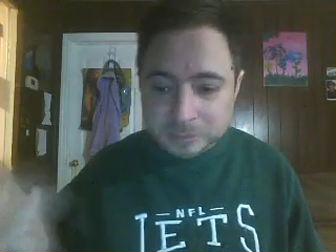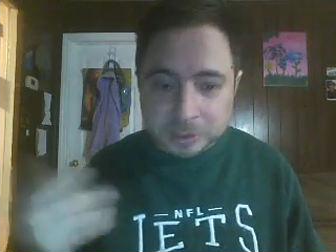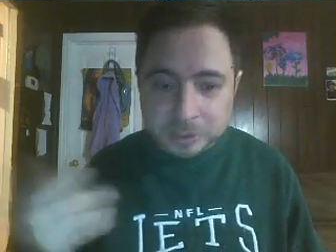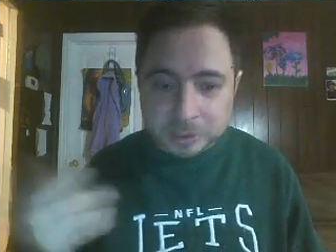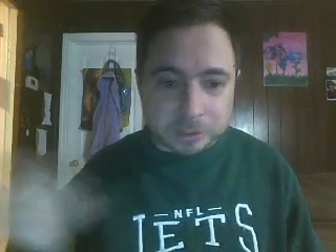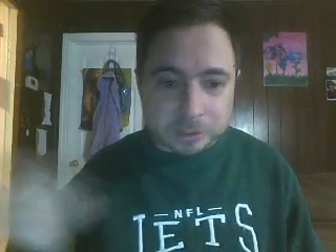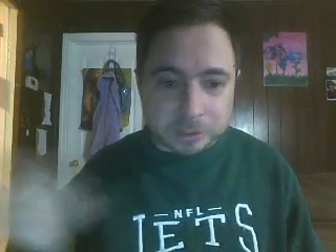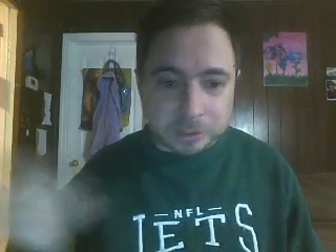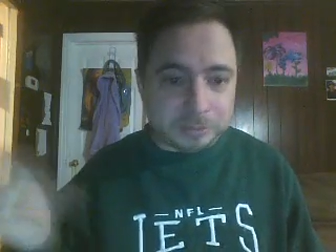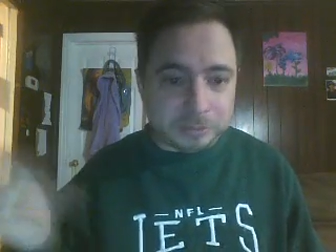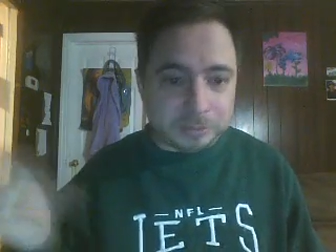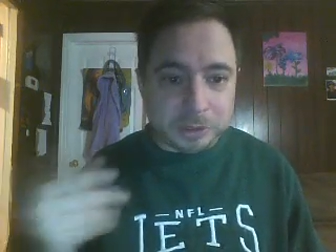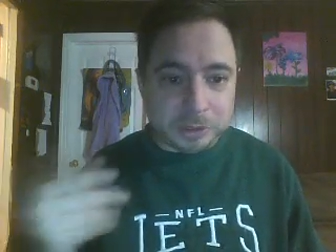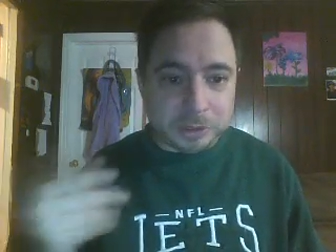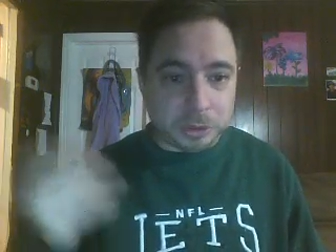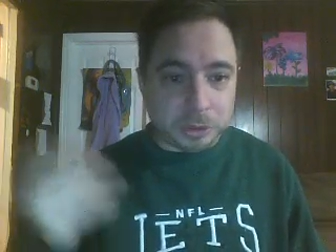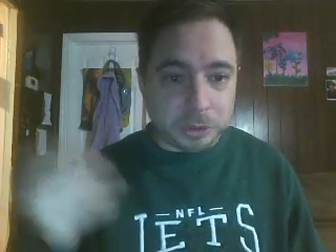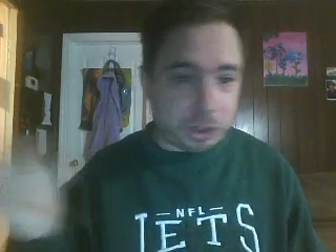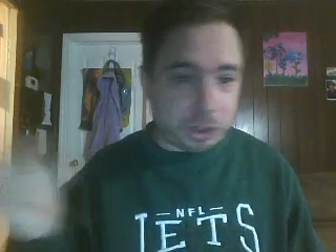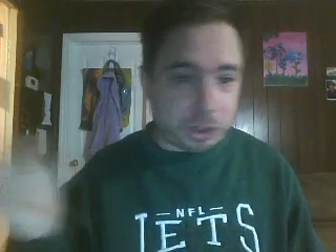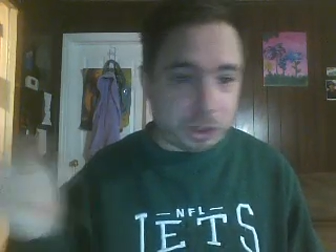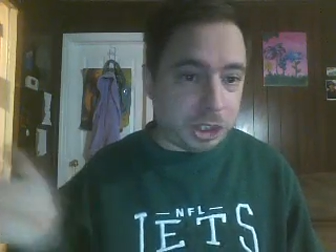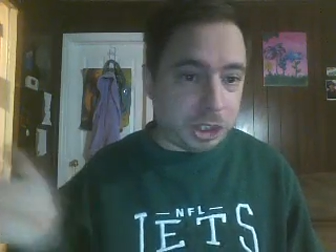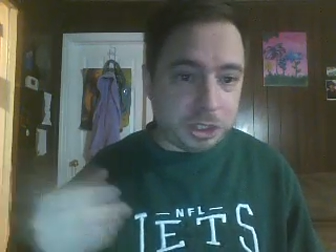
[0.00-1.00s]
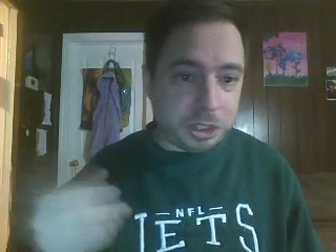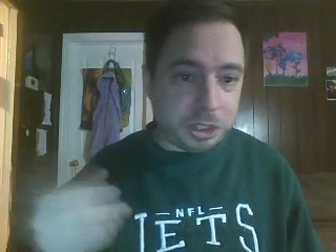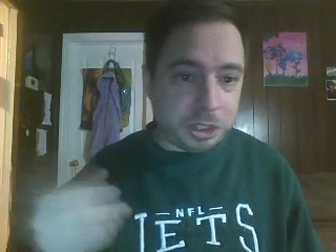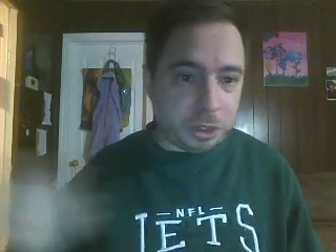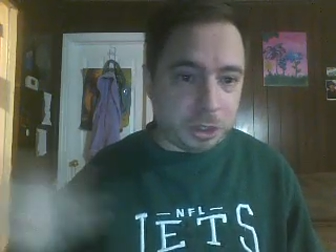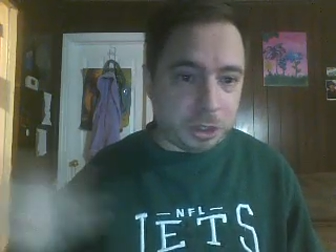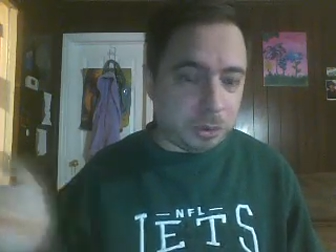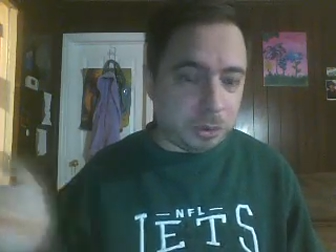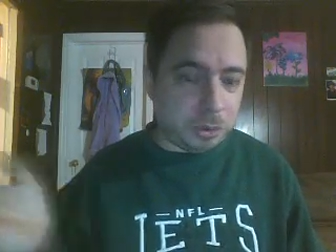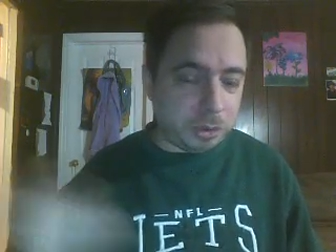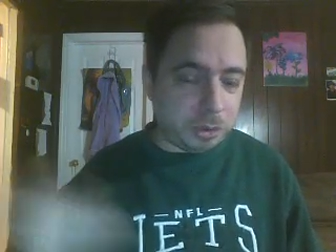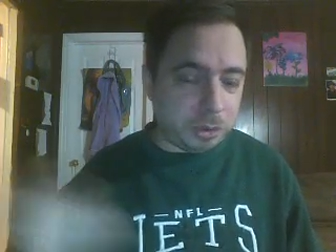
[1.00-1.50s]
you know, use a cheat
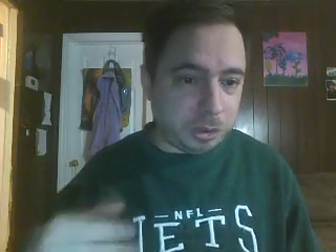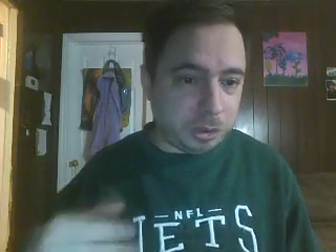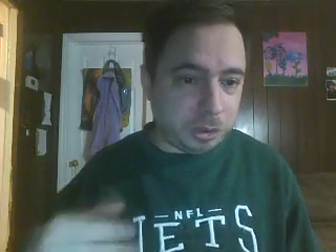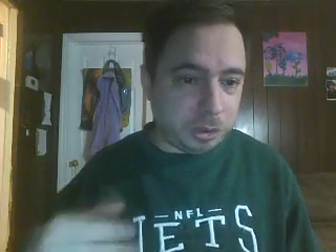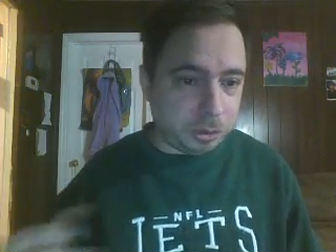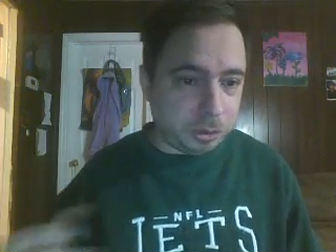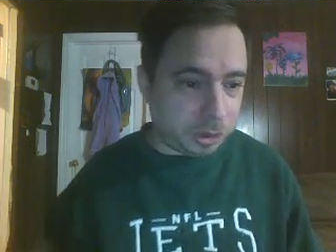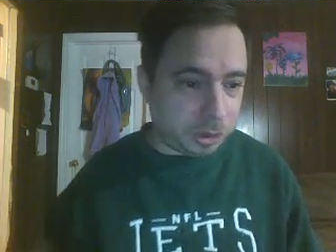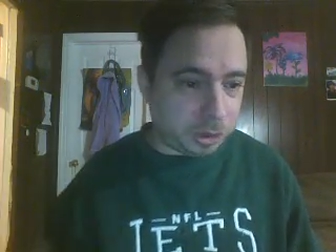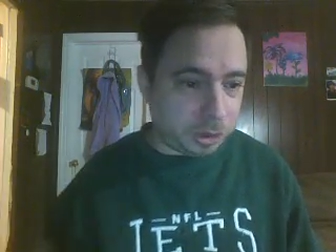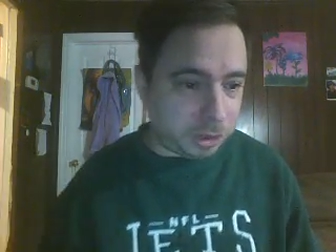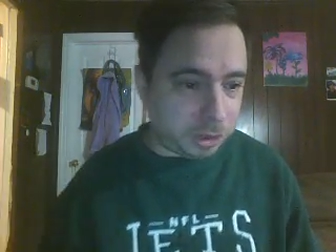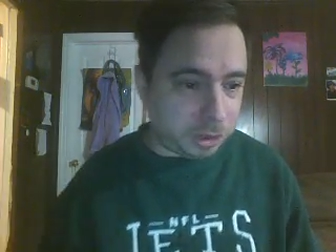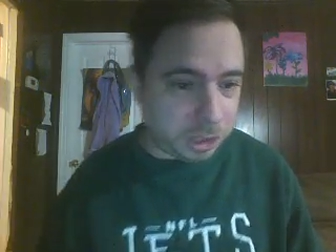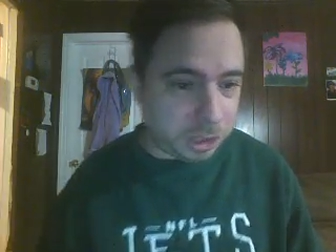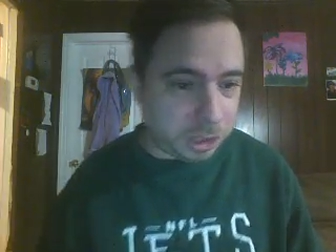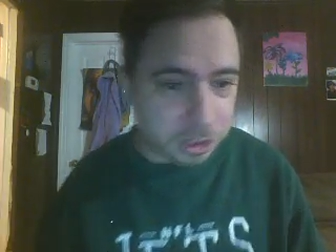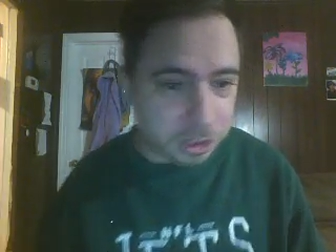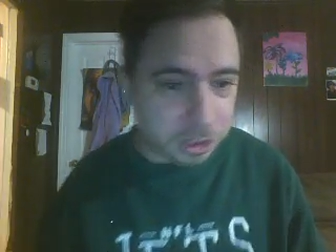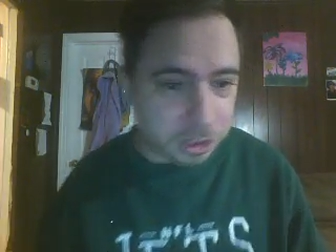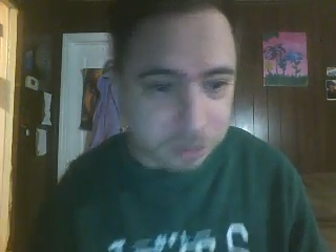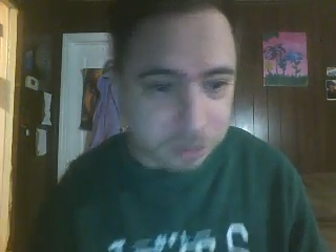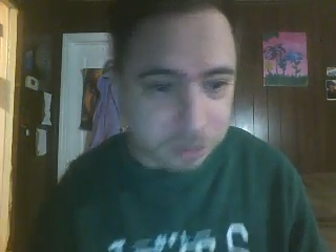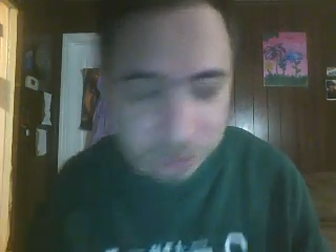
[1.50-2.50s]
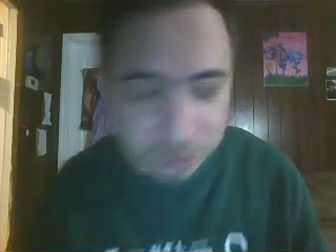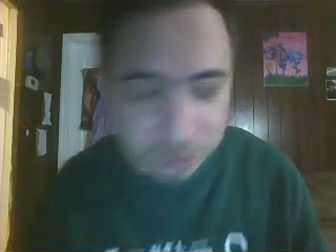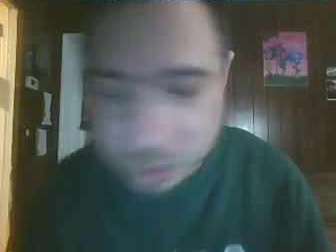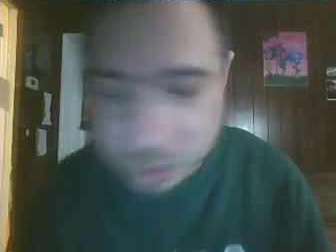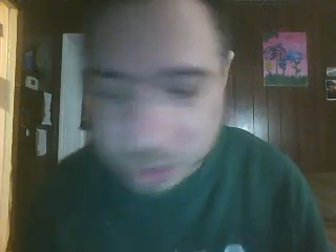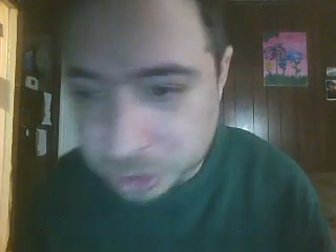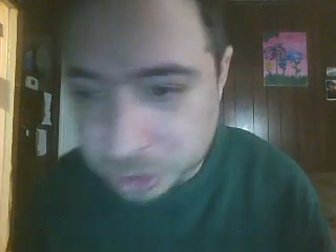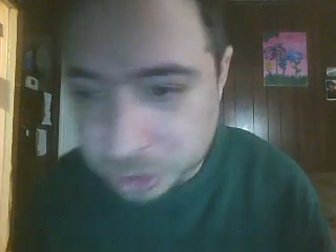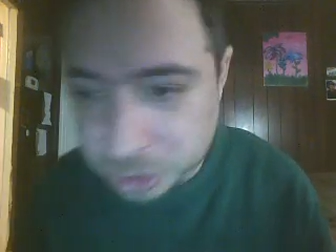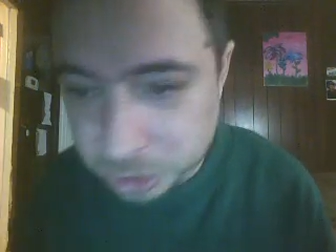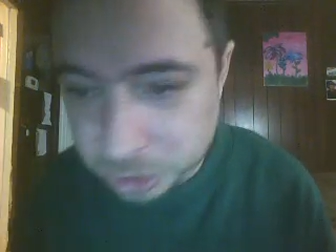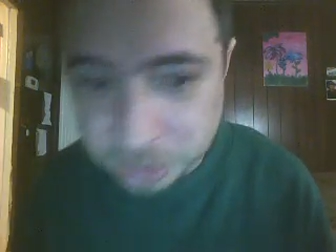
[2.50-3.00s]
code, use a cheat
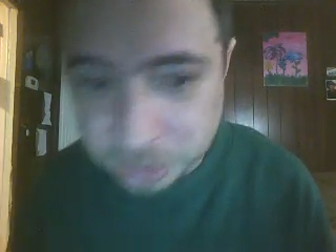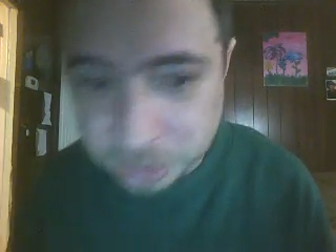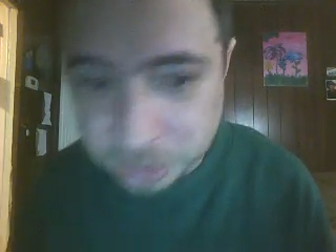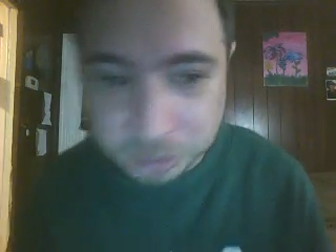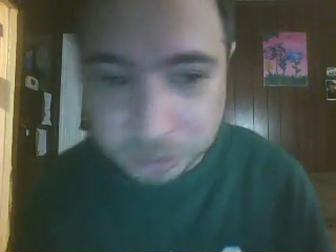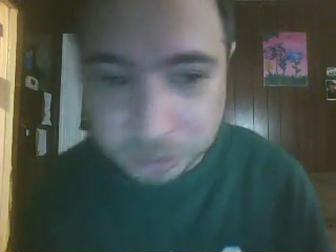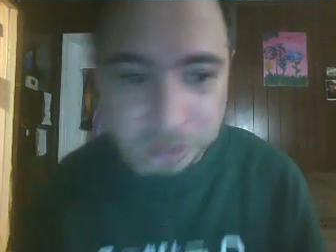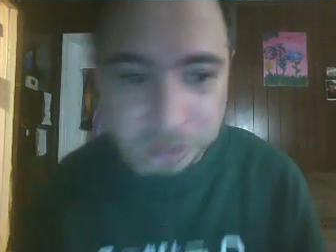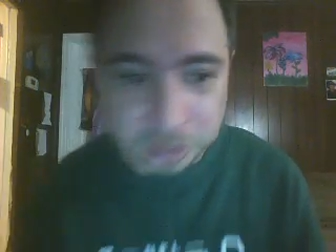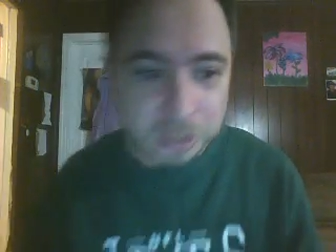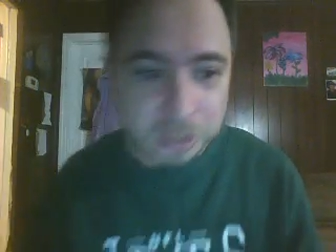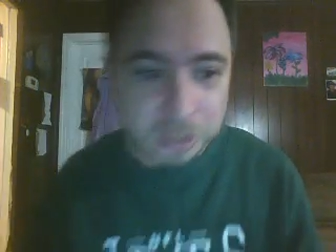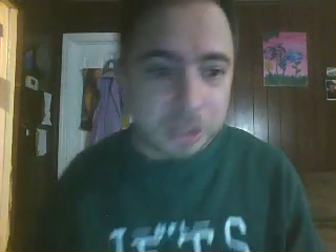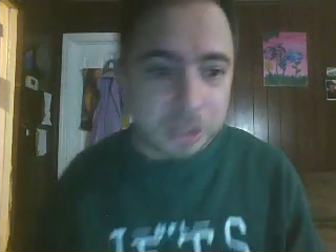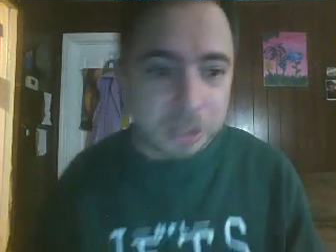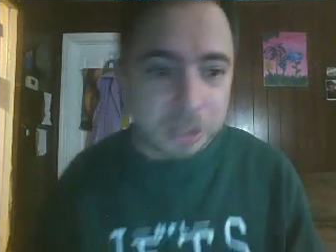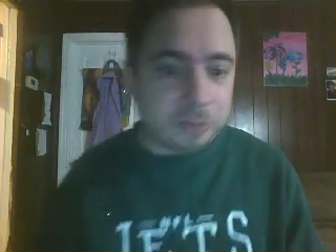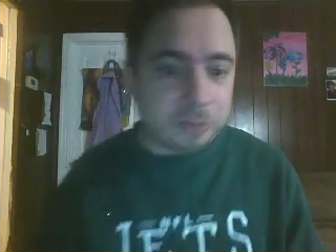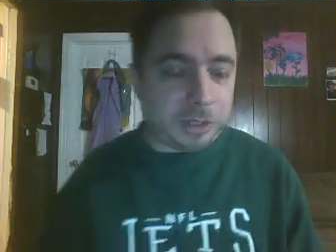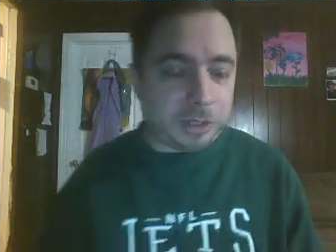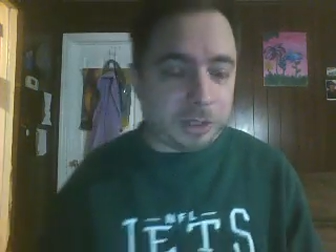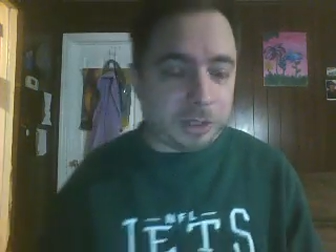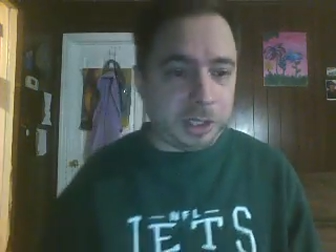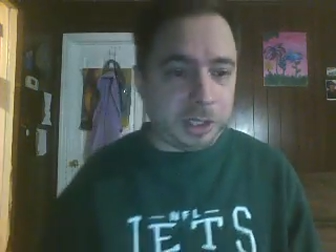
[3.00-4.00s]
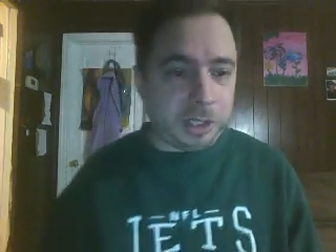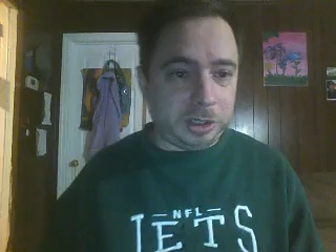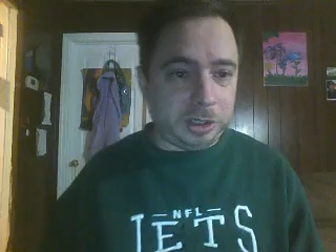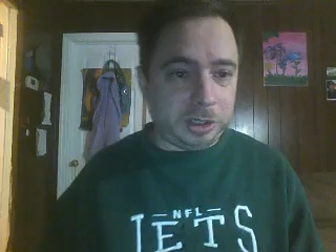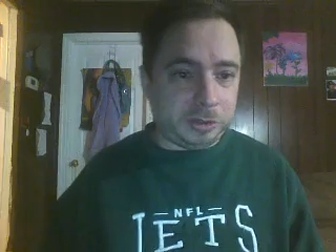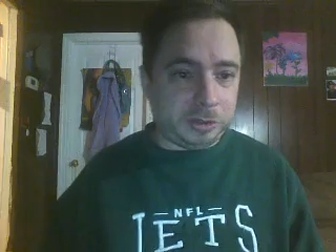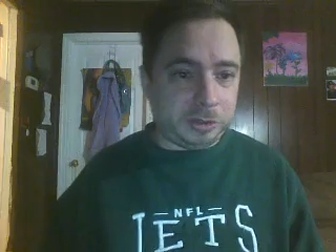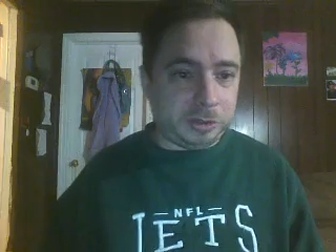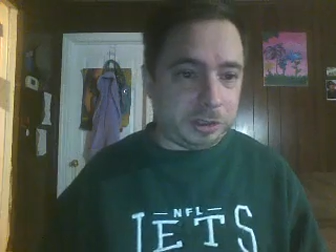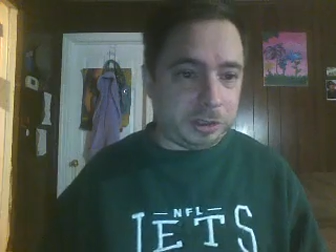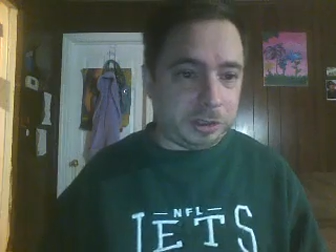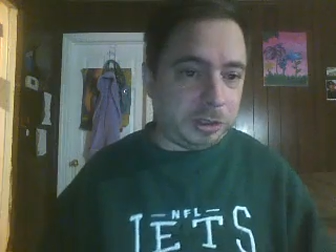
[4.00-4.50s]
cheat sheet to find out
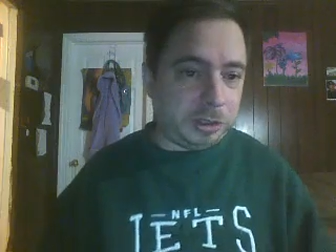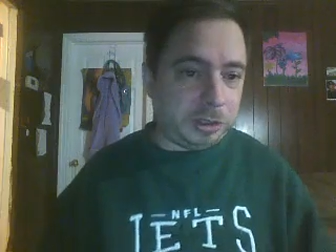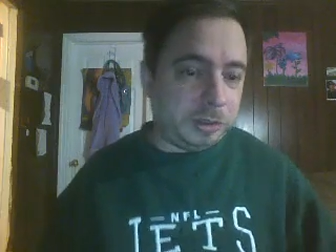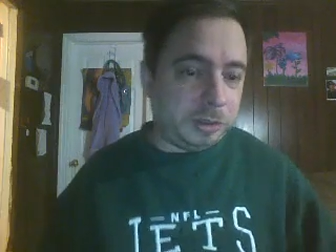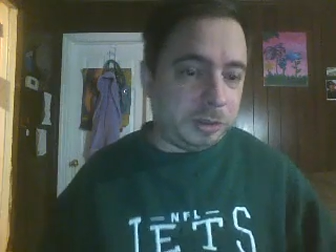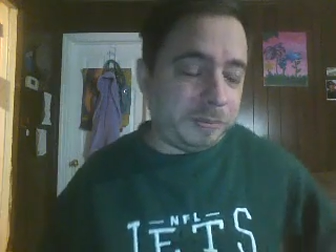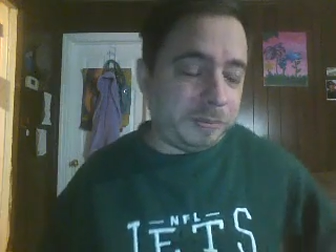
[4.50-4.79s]
everything.